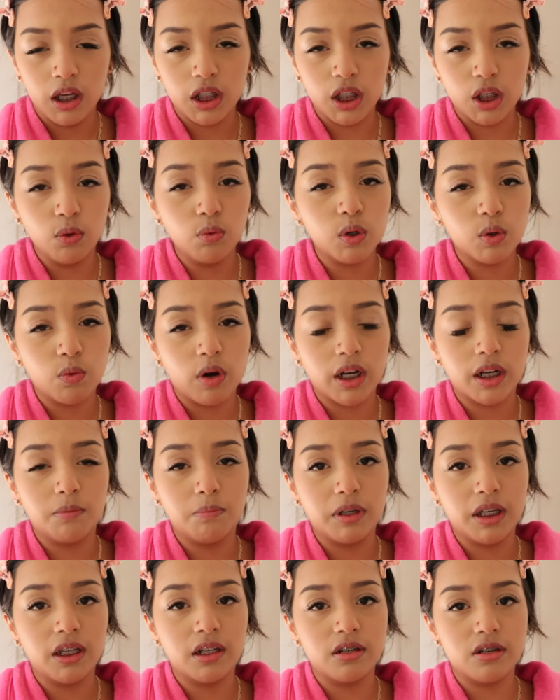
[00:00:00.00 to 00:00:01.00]
you would want to
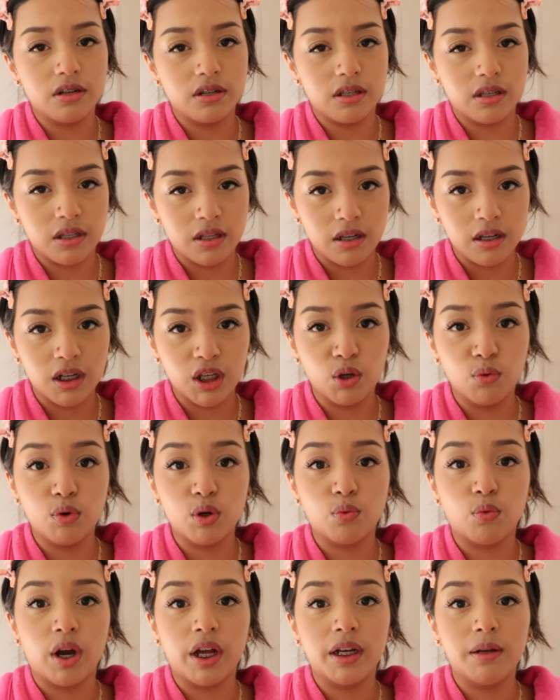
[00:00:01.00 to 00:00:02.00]
be understood, you
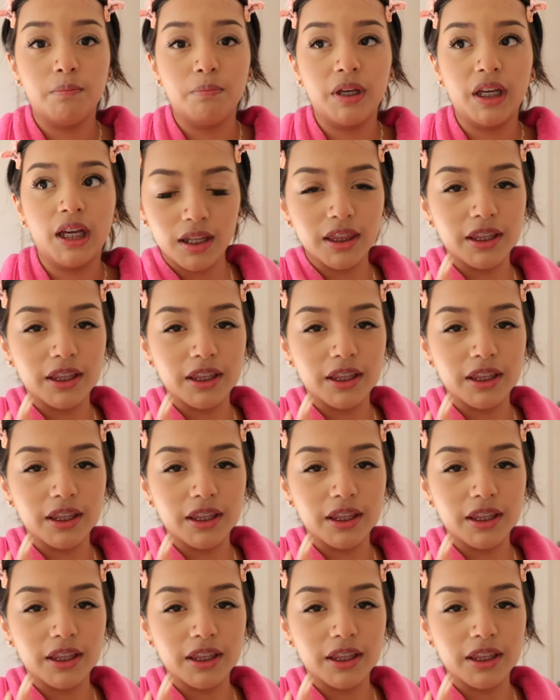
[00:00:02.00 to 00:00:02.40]
would want to be...